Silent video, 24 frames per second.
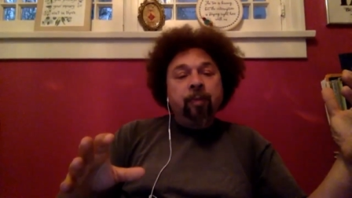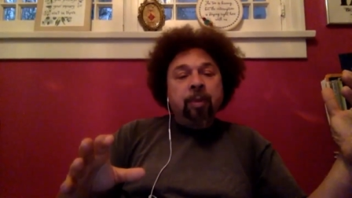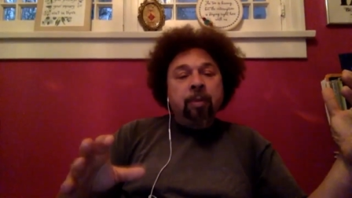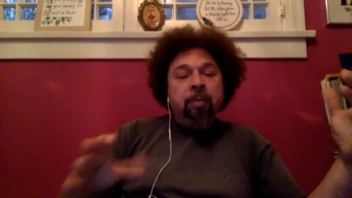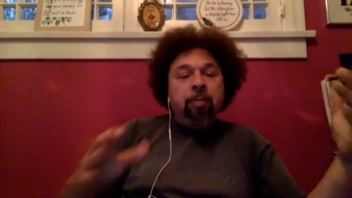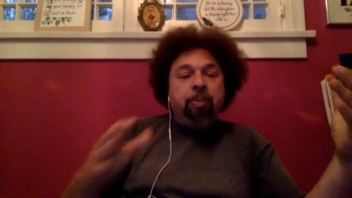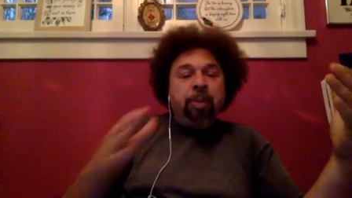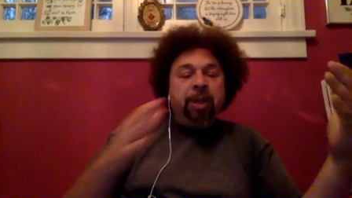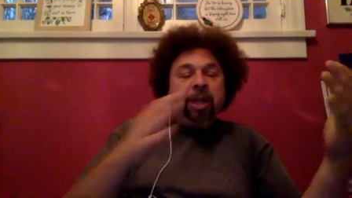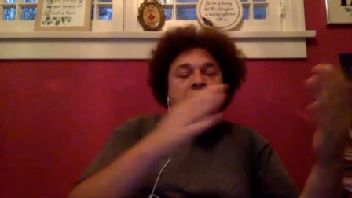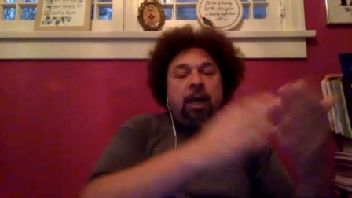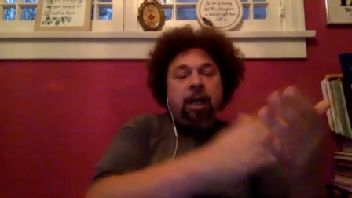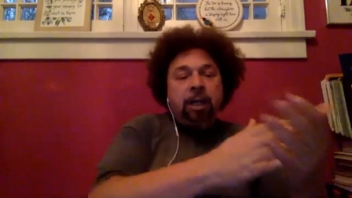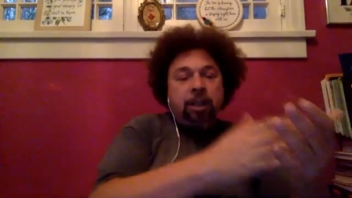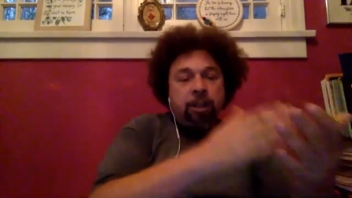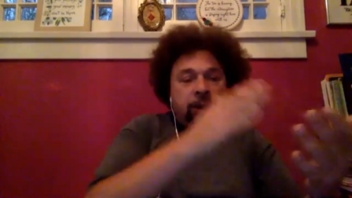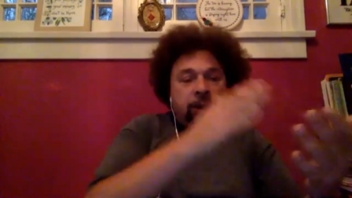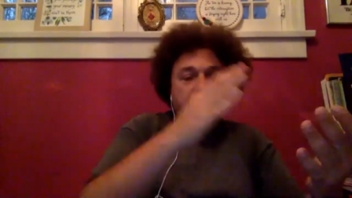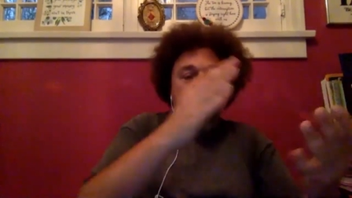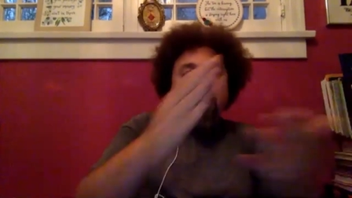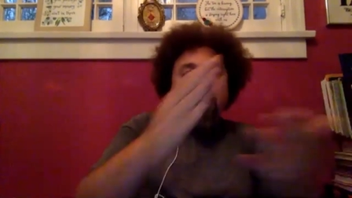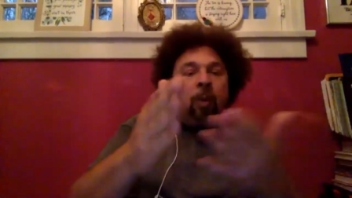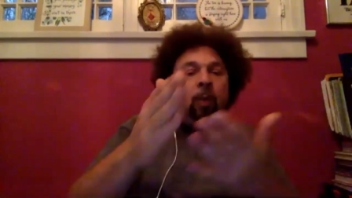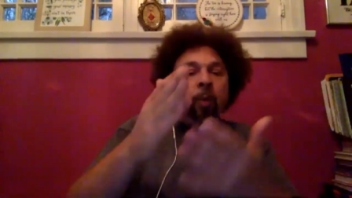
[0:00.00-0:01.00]
because
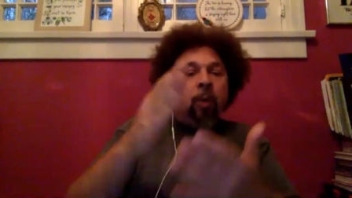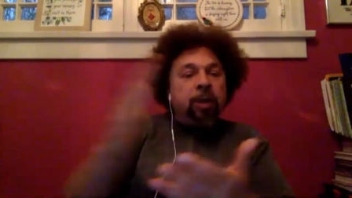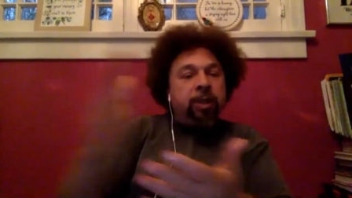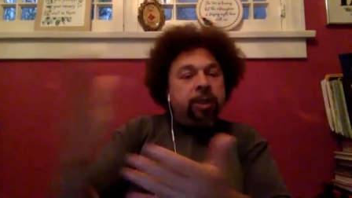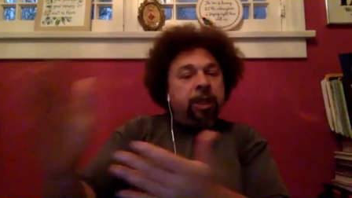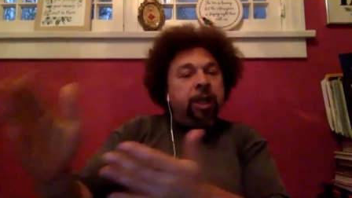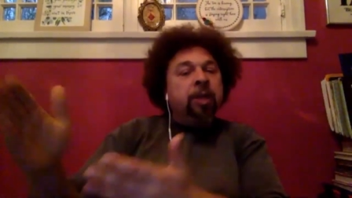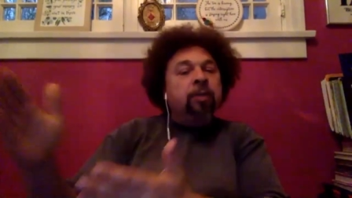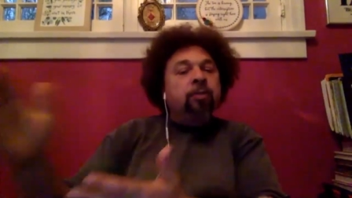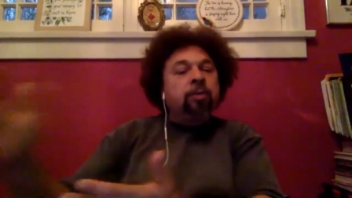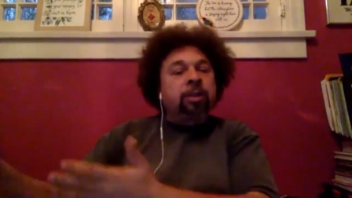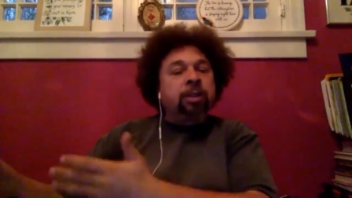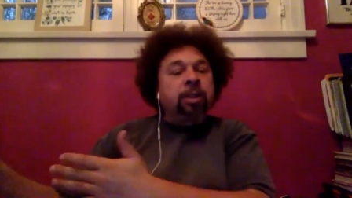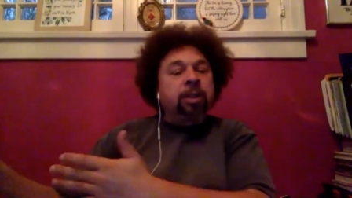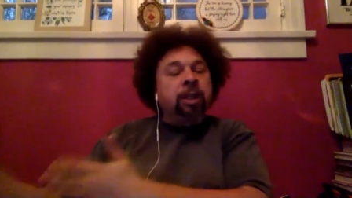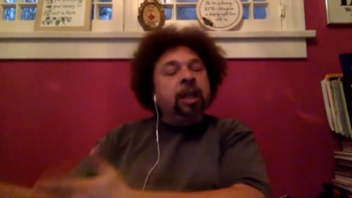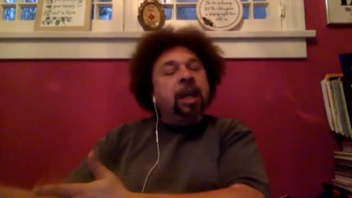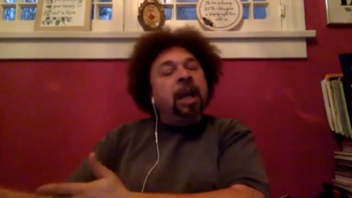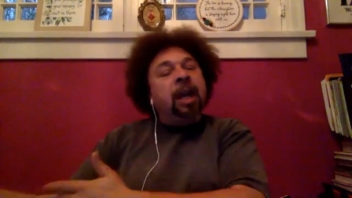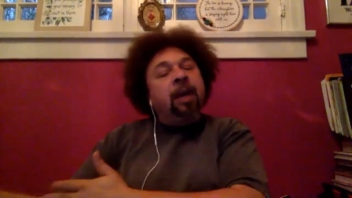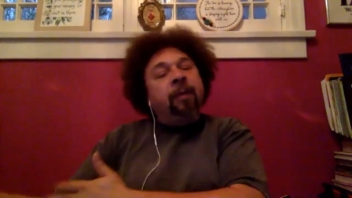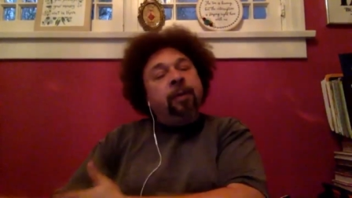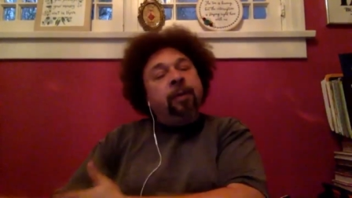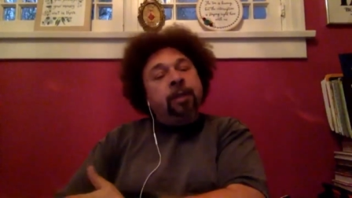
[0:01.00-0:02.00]
it was interesting
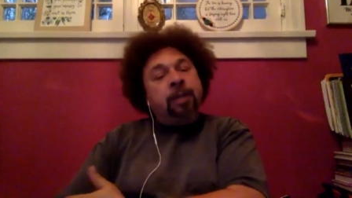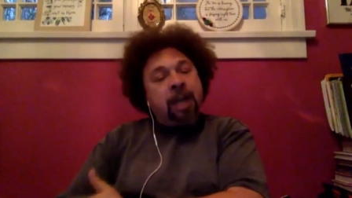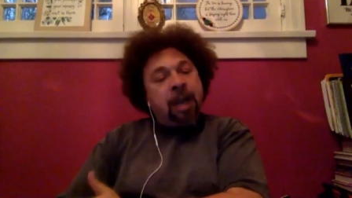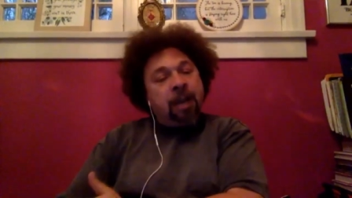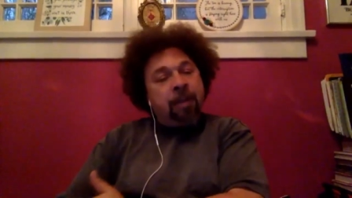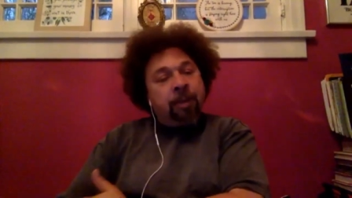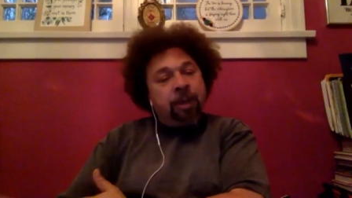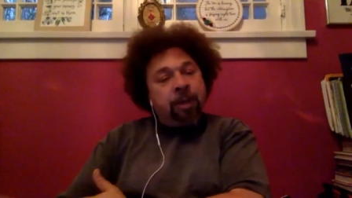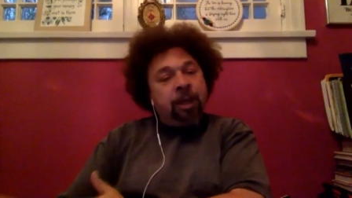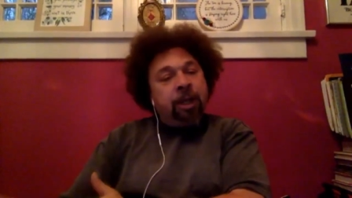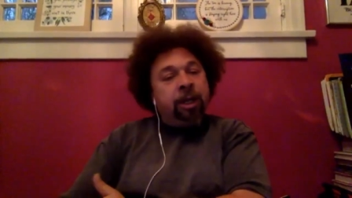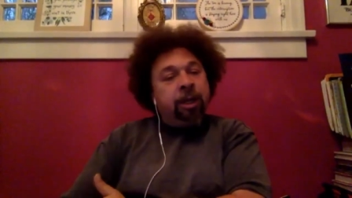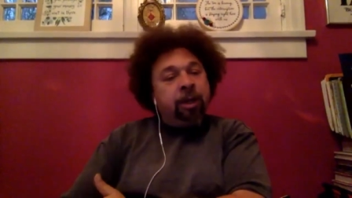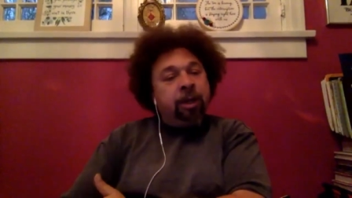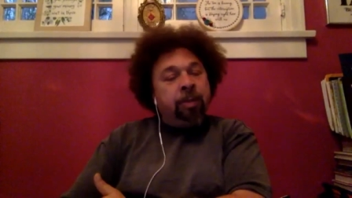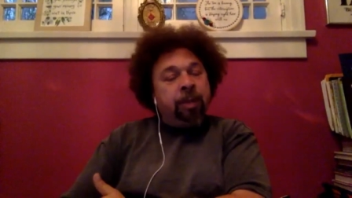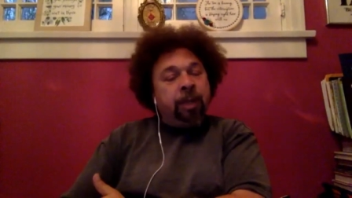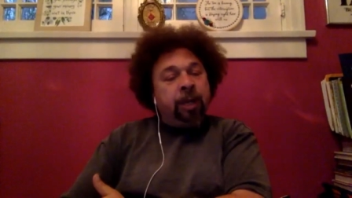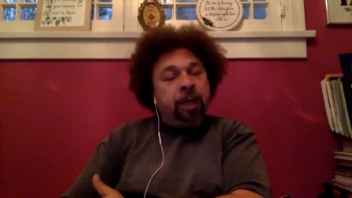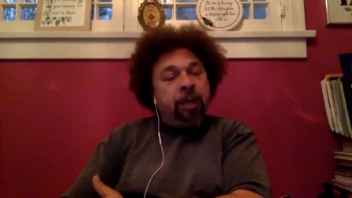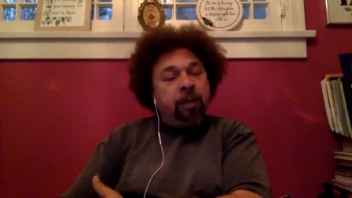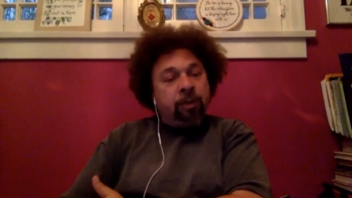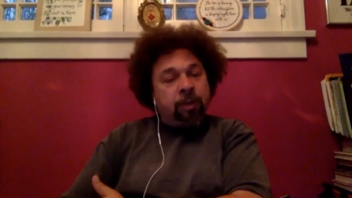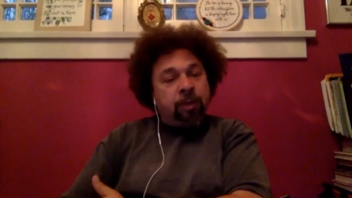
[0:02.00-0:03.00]
every time it needed to
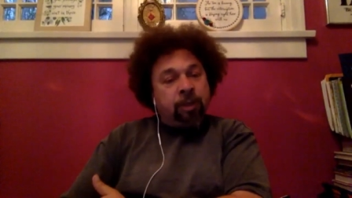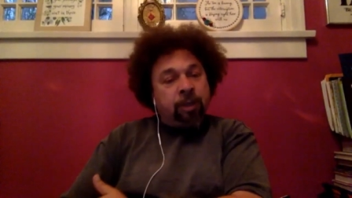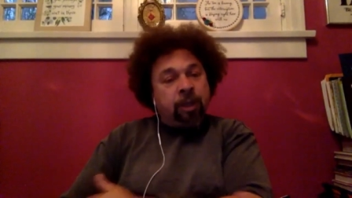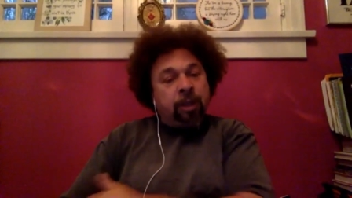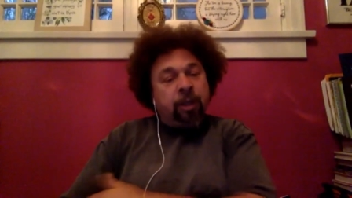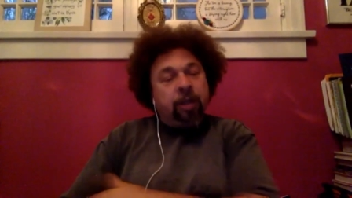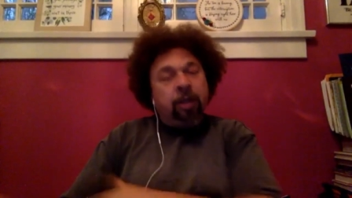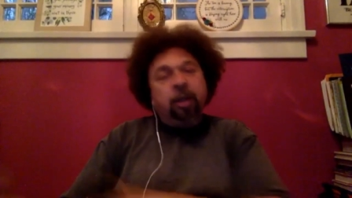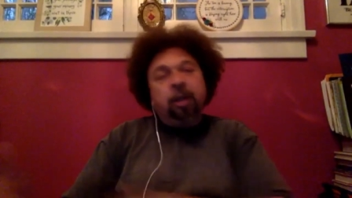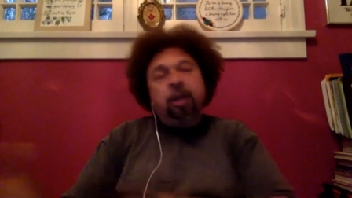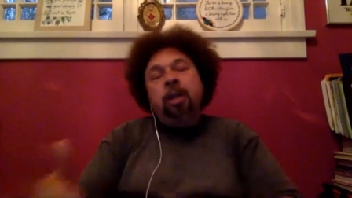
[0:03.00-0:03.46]
be interesting.